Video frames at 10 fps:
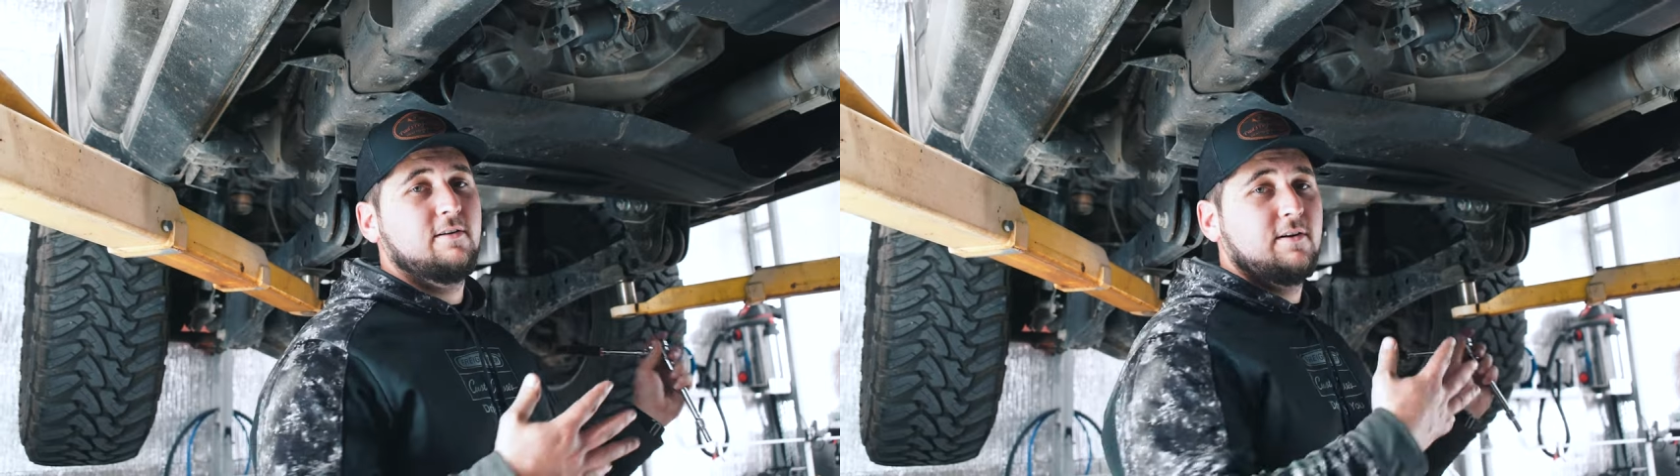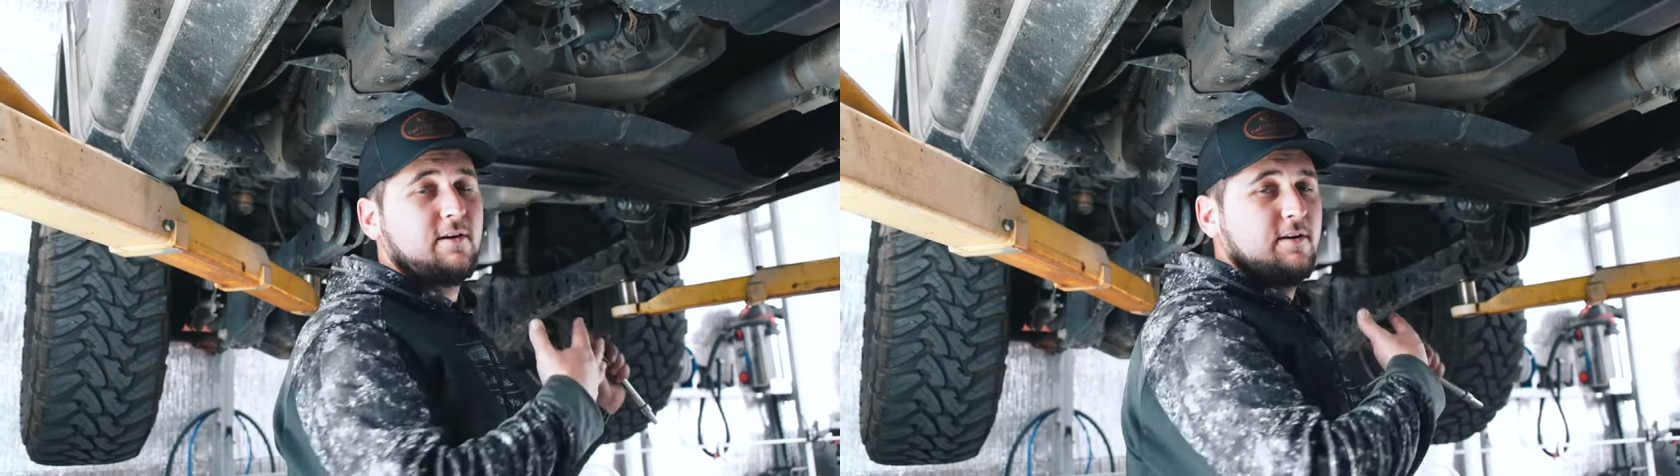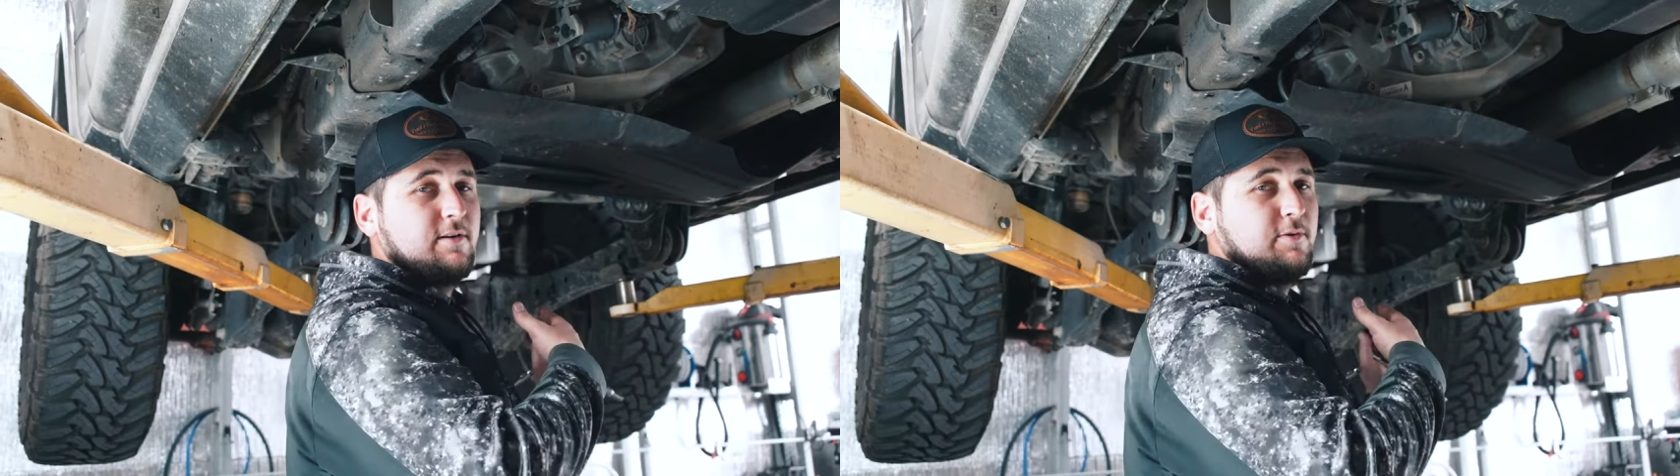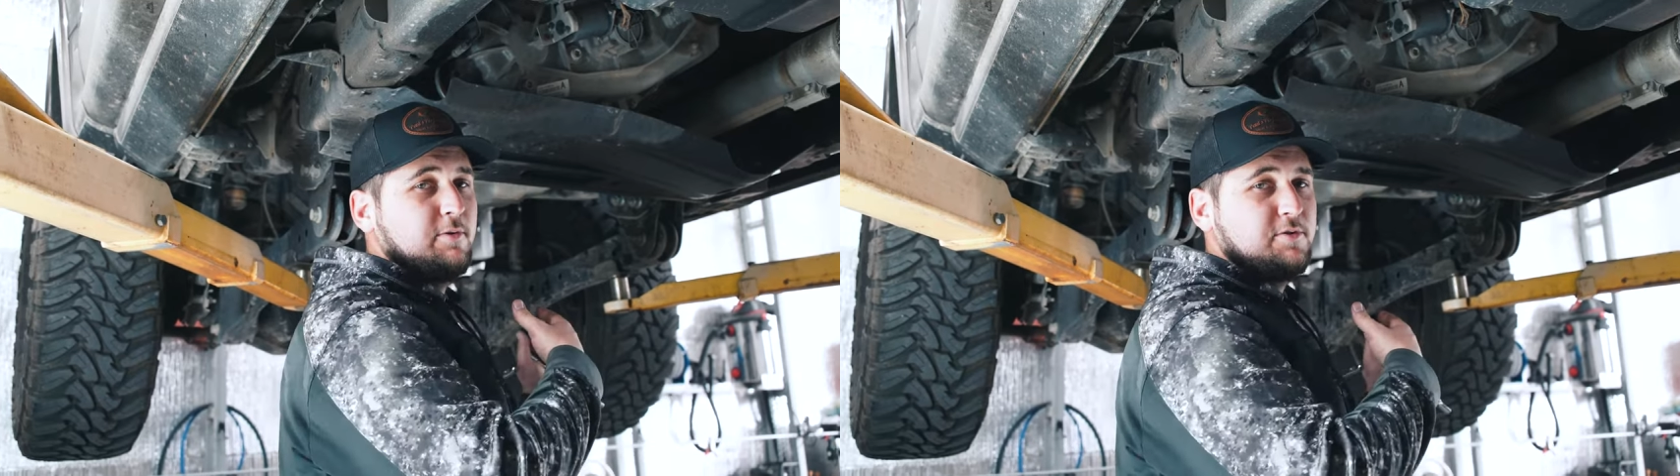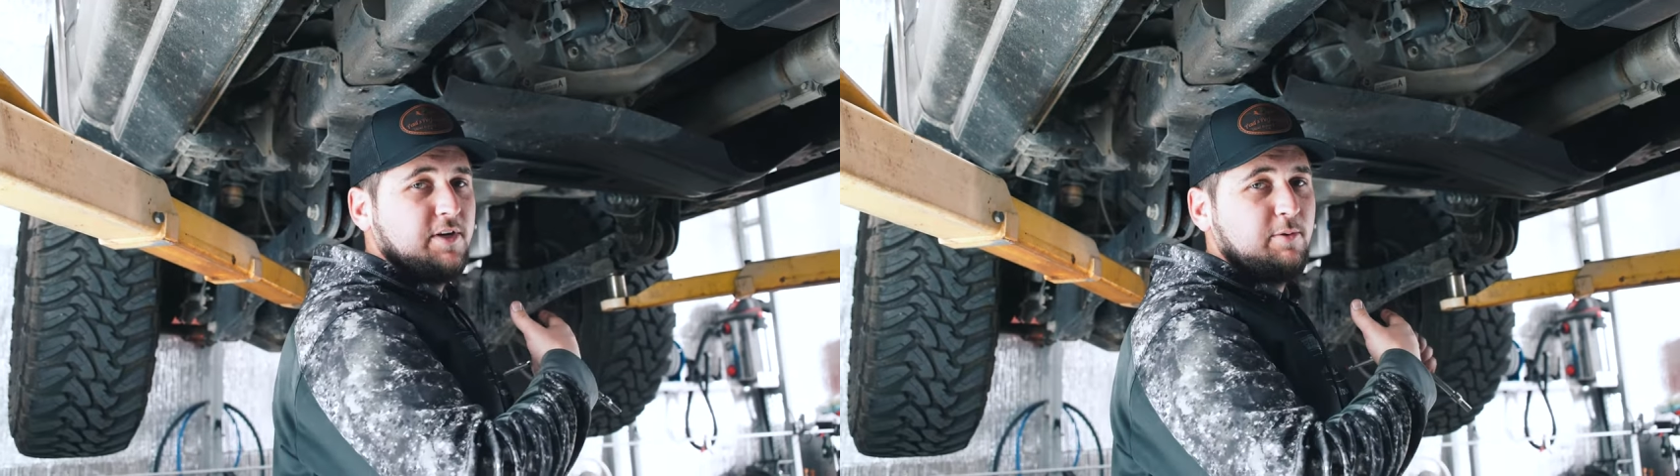our
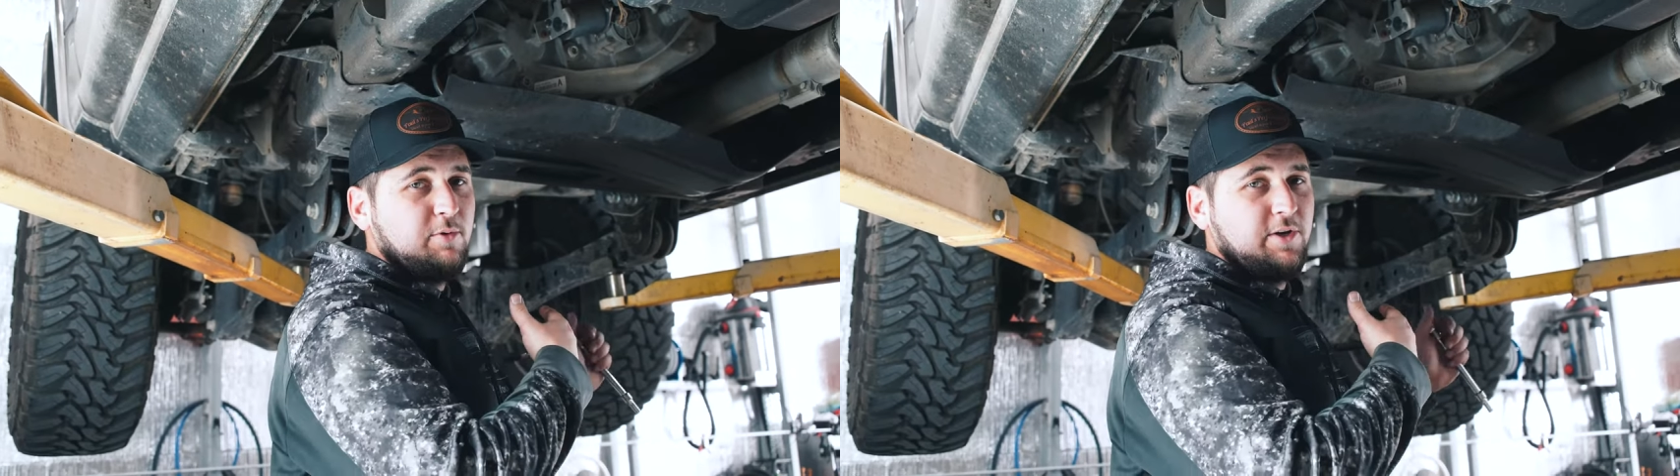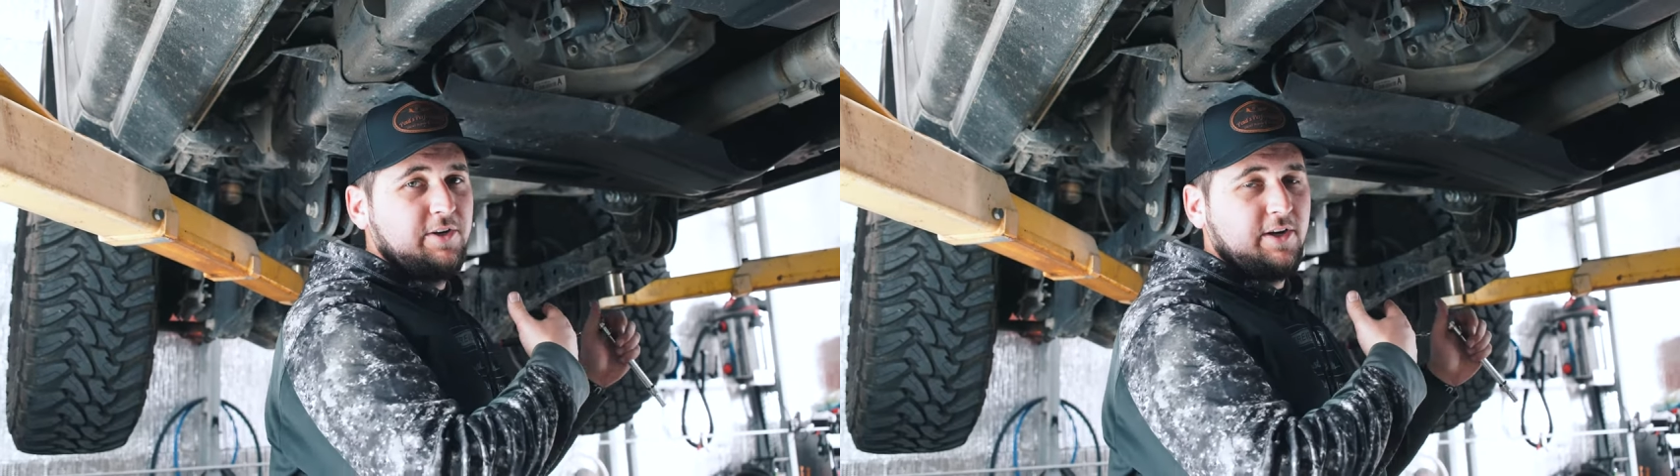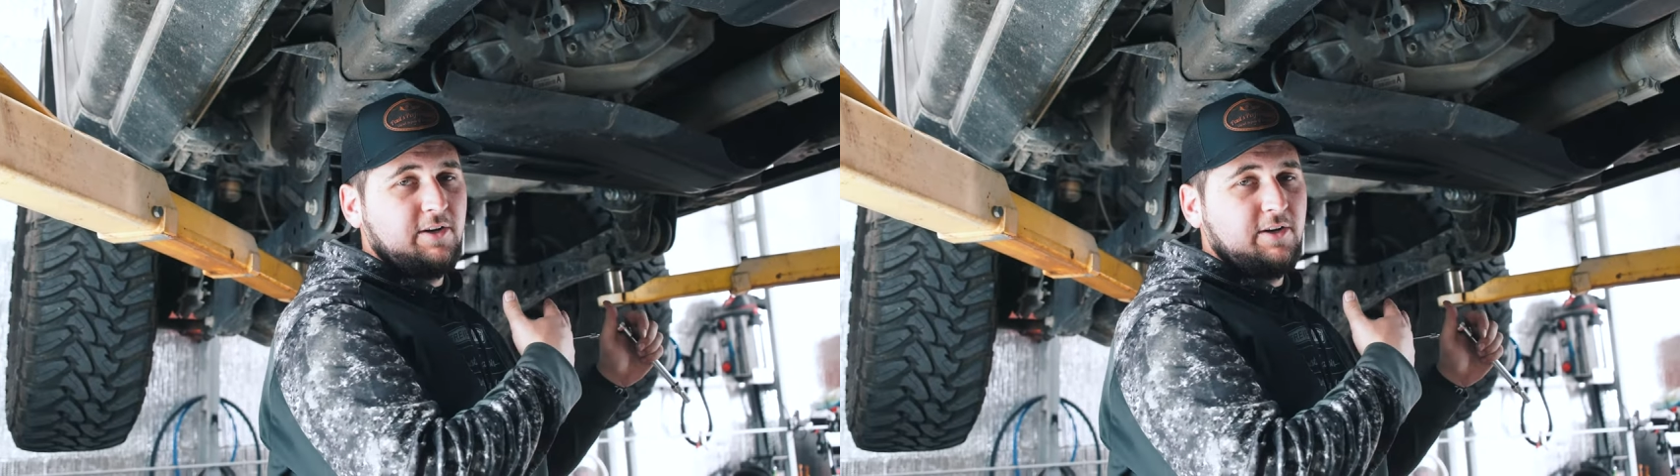oil drain plug